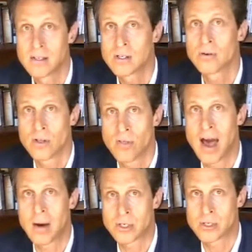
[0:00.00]
to
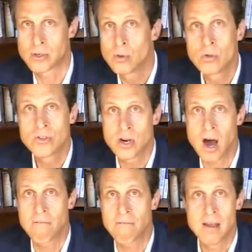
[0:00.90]
glutathione, which cools it
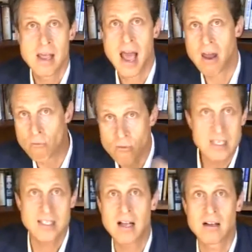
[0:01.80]
off and
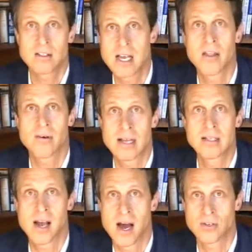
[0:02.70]
recycles the other
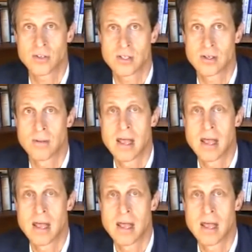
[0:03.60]
antioxidants.